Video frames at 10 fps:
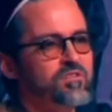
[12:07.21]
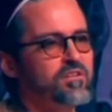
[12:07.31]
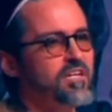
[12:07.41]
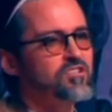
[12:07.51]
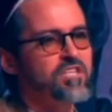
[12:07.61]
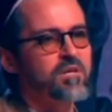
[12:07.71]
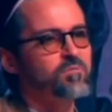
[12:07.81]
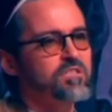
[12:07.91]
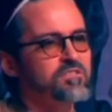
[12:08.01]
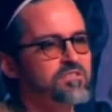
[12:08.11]
They're not
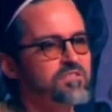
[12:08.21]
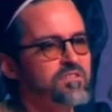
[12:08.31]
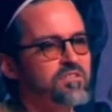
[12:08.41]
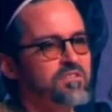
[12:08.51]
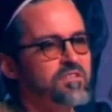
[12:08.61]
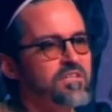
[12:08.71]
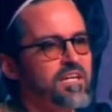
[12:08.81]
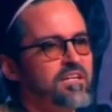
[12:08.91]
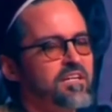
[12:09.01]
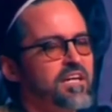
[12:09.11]
shameless
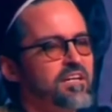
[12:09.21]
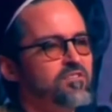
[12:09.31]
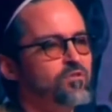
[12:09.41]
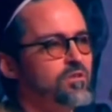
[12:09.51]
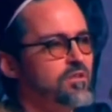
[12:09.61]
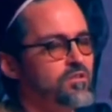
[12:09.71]
and, and you're,